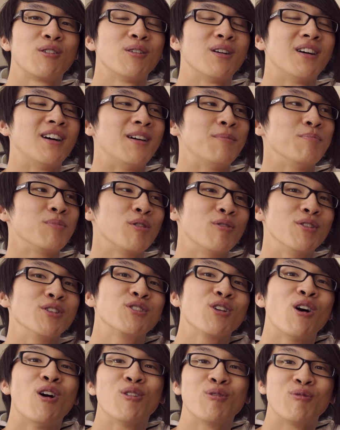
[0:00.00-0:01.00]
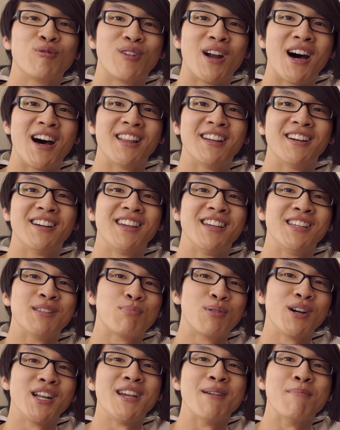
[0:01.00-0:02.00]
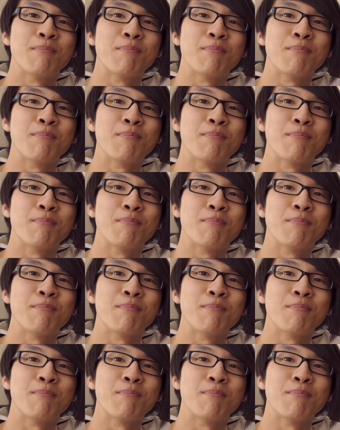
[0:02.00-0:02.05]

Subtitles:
the result rather, is pretty